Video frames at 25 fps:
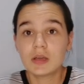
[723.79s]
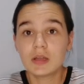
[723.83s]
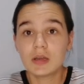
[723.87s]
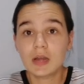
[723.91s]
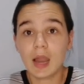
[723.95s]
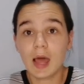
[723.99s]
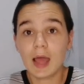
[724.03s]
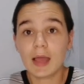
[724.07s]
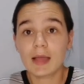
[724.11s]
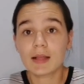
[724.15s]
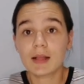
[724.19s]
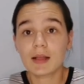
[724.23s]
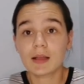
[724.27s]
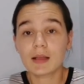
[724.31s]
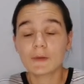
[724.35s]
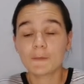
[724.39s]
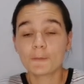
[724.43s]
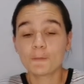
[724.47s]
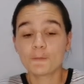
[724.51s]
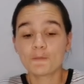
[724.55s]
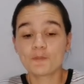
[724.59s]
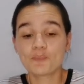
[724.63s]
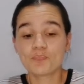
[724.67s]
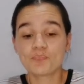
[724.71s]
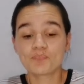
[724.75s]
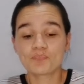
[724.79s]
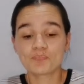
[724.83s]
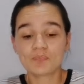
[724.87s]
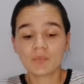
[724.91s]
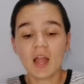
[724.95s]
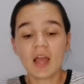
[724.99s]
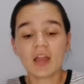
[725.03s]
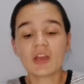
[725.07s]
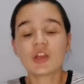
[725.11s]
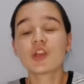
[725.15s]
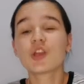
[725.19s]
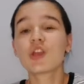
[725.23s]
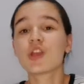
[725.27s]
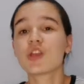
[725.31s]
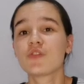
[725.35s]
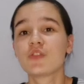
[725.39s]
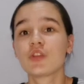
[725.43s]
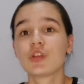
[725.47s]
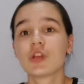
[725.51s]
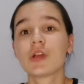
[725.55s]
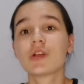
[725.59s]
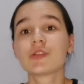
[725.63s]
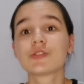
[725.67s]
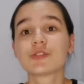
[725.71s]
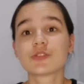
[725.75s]
Like, I don't know if
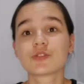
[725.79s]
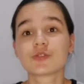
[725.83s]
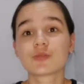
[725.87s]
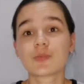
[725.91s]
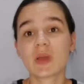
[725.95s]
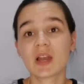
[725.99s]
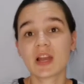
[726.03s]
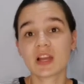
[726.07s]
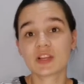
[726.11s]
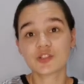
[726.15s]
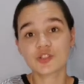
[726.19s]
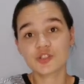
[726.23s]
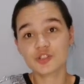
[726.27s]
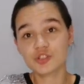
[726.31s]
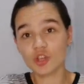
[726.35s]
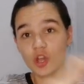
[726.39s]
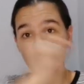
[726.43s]
you noticed, when I